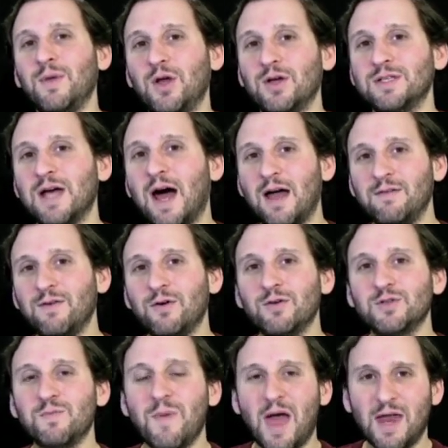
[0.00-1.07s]
because
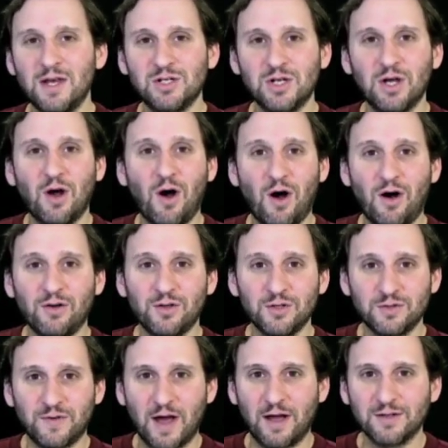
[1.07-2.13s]
iPhoto is managing all
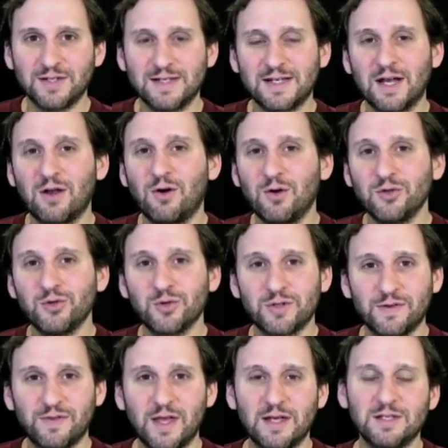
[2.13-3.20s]
those files and it's got all
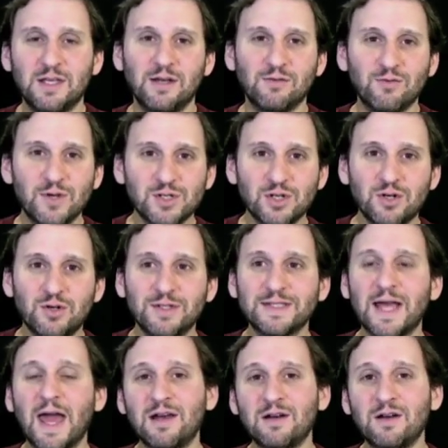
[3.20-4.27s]
sorts of things the
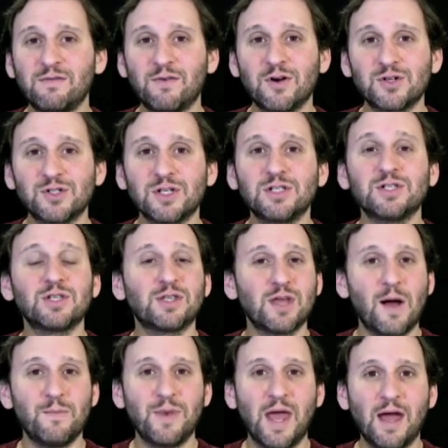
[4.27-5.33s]
originals, edited versions,
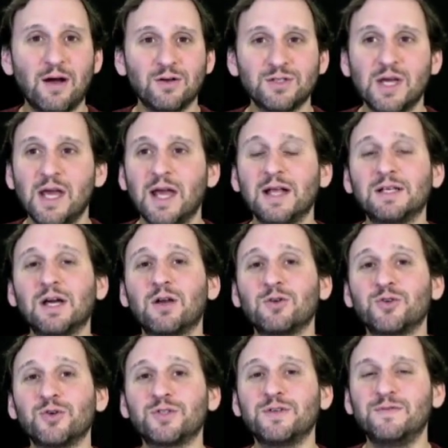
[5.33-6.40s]
thumbnails, it's got
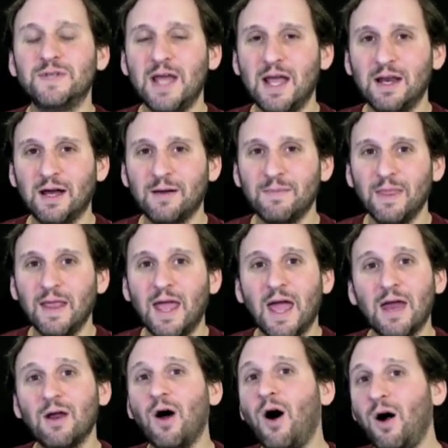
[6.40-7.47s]
all sorts of data,
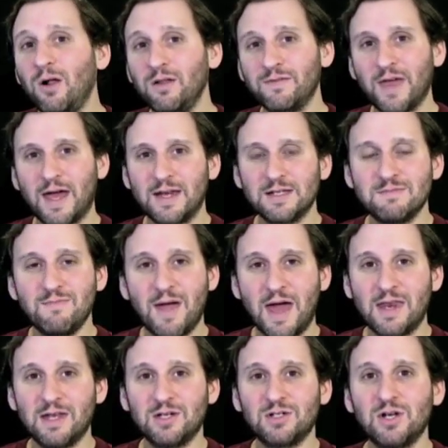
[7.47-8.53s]
and all of that is
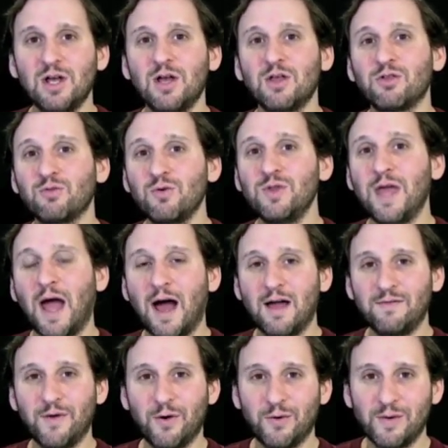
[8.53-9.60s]
managed through the
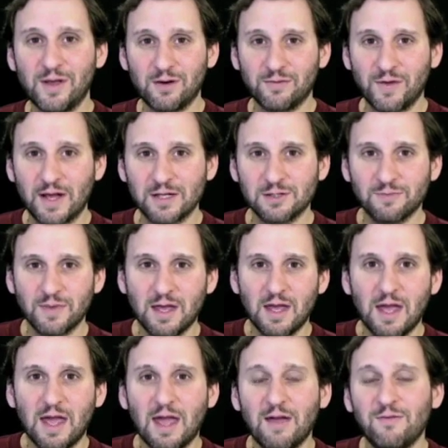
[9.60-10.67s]
iPhoto interface.
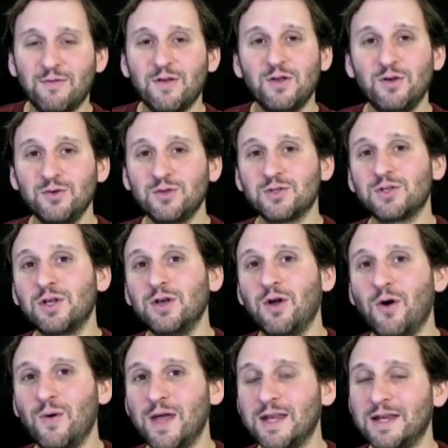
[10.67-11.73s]
If users can
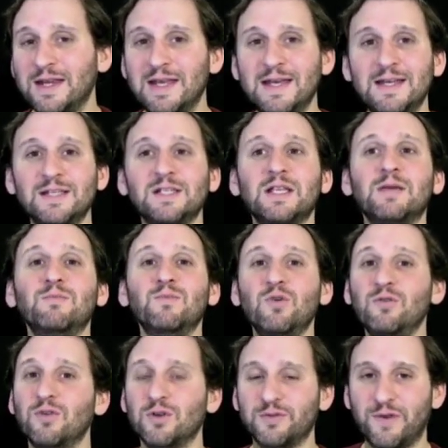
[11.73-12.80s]
go in and easily
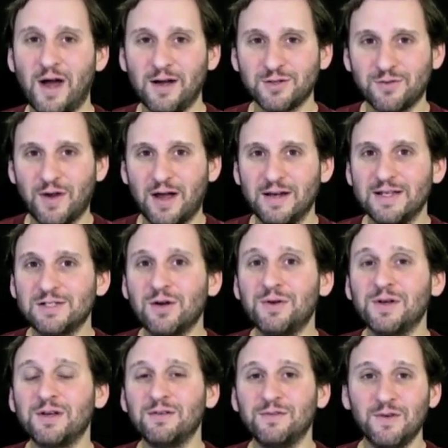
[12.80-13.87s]
move those files around, it's
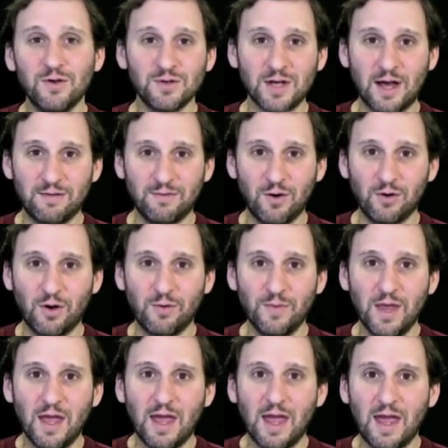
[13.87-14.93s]
going to confuse iPhoto
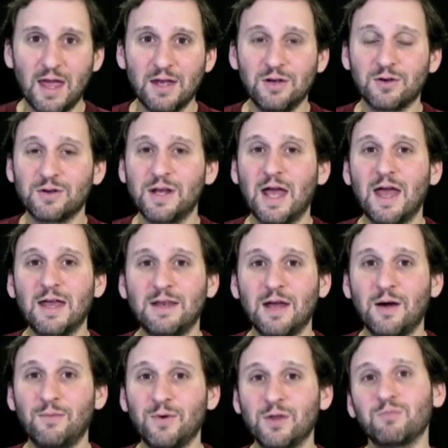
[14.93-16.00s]
and you're going to end
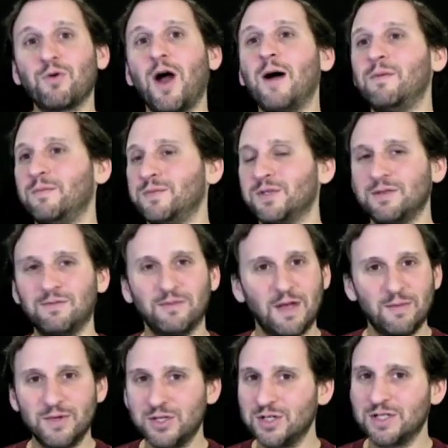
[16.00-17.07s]
up with problems
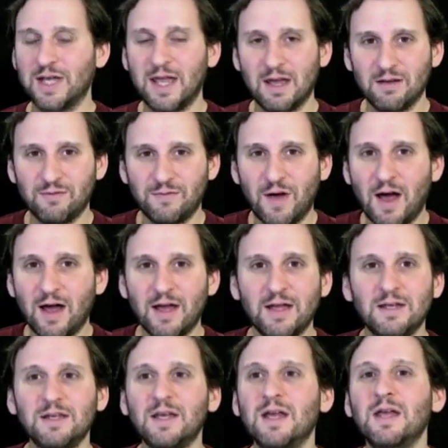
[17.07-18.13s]
images it can't
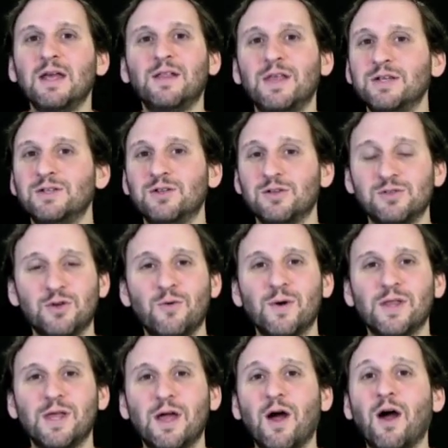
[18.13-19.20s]
find, things it doesn't know
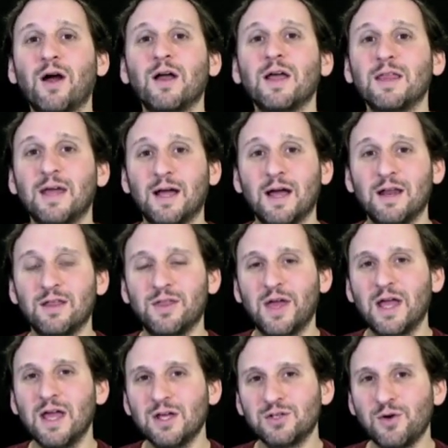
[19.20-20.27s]
where they are, that kind of
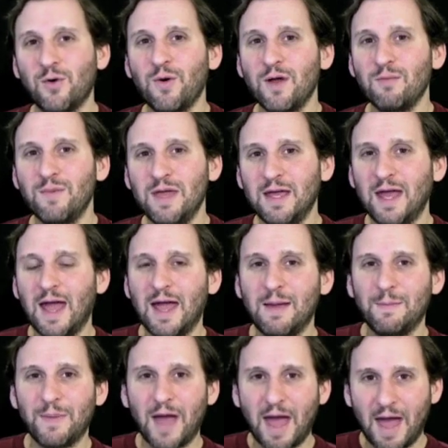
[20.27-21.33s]
thing. So, being
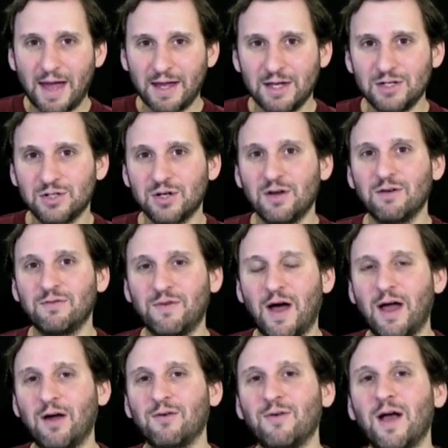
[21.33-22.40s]
a package
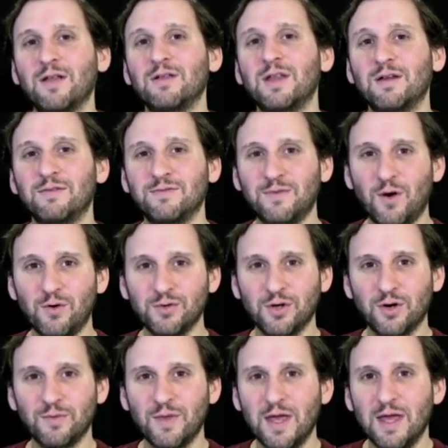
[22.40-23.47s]
file rather than a
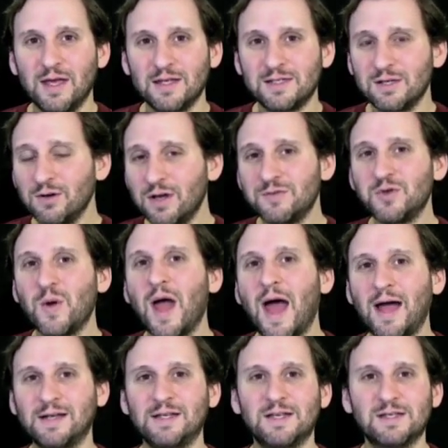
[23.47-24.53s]
folder. It still gives you
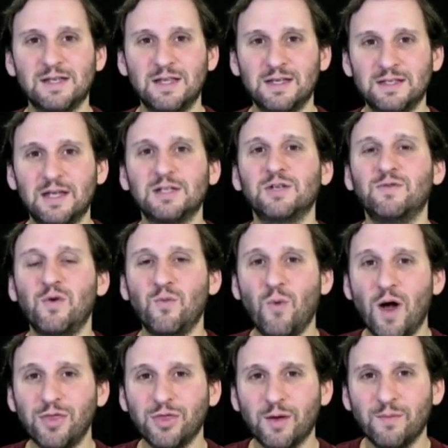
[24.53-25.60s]
access to these things if you
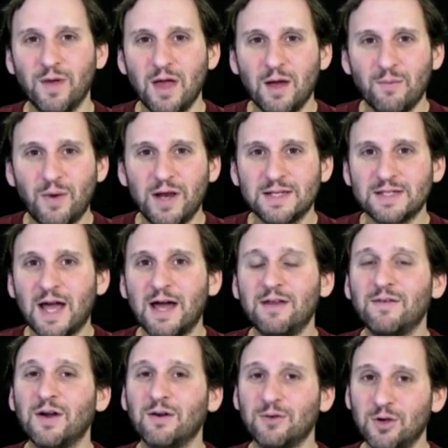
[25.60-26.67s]
want them, but it's
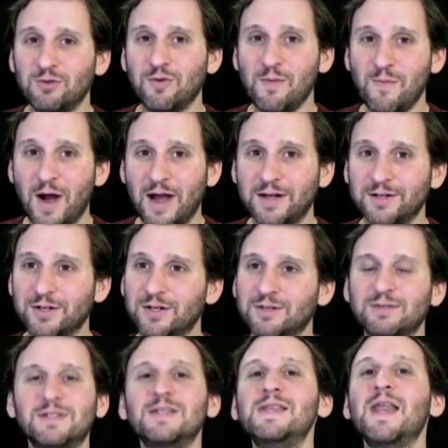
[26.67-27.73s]
kind of a good
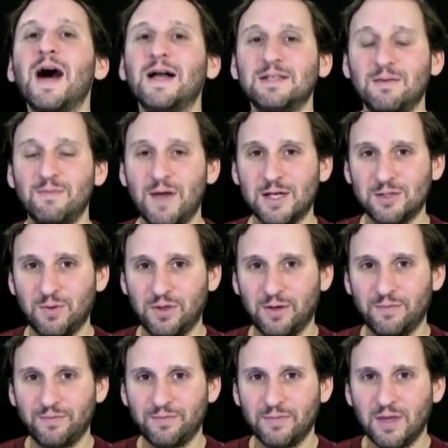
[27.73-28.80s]
reminder not to mess with
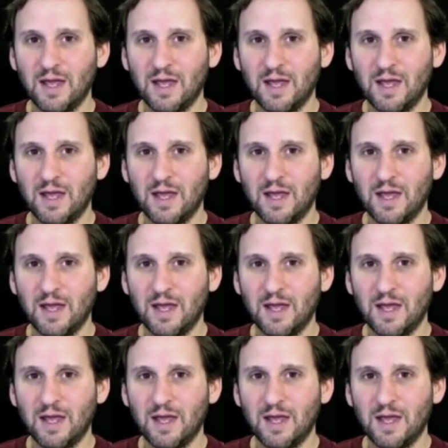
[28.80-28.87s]
them.